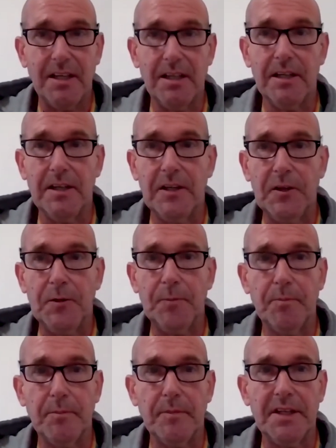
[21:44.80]

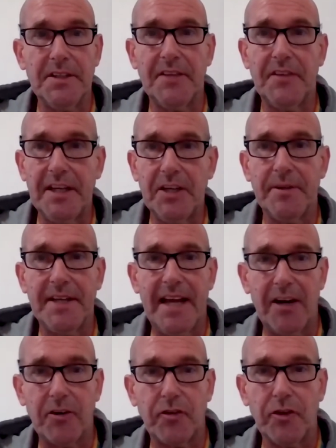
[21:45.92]
Um, and then the here and
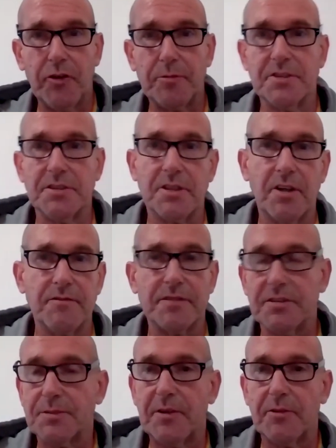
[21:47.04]
now groups and the
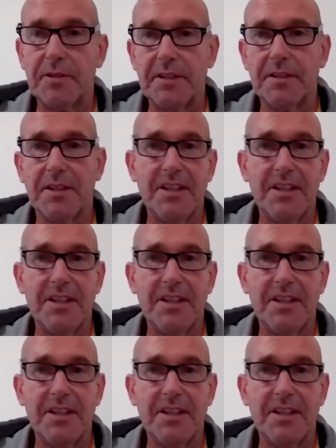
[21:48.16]
confidence building